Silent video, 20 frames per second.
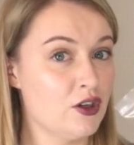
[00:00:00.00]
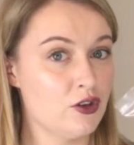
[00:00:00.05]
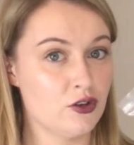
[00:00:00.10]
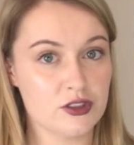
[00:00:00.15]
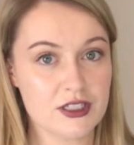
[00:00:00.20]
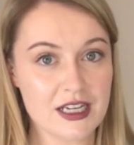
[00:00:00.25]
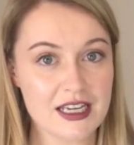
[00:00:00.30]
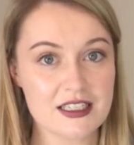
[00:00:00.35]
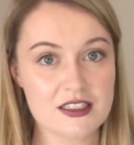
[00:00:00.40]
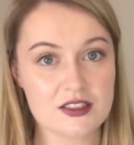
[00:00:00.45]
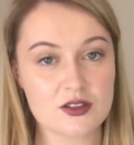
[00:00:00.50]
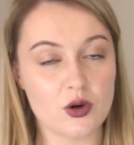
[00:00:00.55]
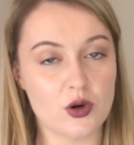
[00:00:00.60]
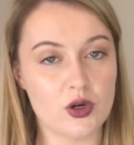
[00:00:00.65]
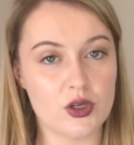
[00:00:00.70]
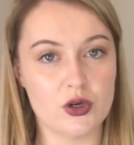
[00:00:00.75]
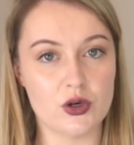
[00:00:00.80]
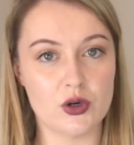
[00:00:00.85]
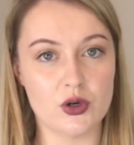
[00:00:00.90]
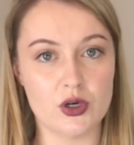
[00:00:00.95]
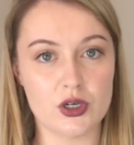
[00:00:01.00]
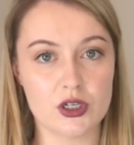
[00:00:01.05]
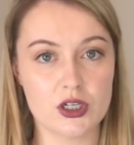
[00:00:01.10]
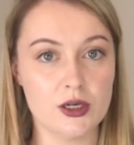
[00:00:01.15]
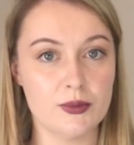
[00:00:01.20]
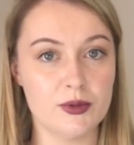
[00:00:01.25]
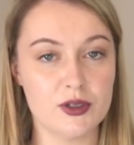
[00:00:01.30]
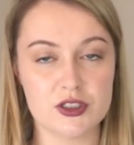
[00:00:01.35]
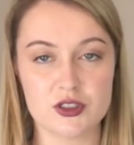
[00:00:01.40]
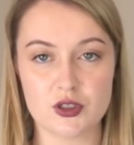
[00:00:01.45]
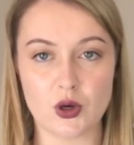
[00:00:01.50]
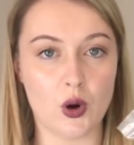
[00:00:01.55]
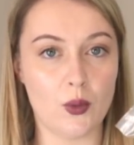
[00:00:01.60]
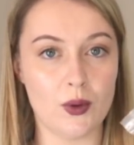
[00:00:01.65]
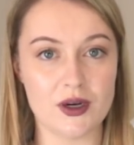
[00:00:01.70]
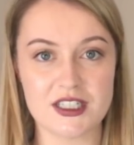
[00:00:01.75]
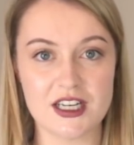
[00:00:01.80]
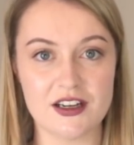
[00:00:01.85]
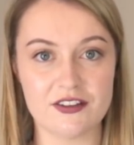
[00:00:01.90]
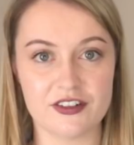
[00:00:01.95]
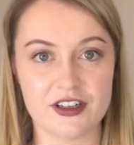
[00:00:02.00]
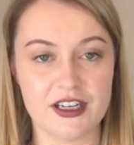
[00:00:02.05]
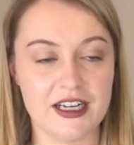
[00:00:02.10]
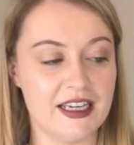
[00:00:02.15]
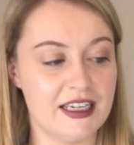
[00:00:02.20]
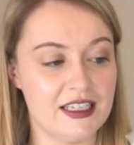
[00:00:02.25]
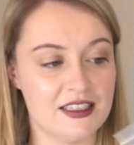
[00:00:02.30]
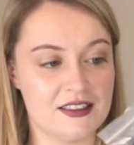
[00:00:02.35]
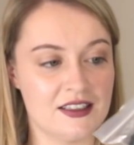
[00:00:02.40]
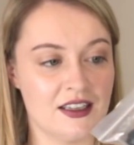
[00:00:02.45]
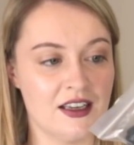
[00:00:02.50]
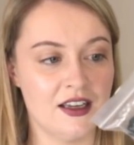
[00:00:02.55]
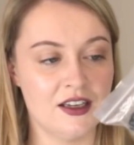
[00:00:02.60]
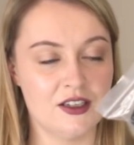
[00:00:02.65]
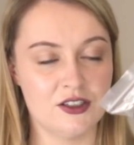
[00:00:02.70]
your desk or your cupboards or whatever it is,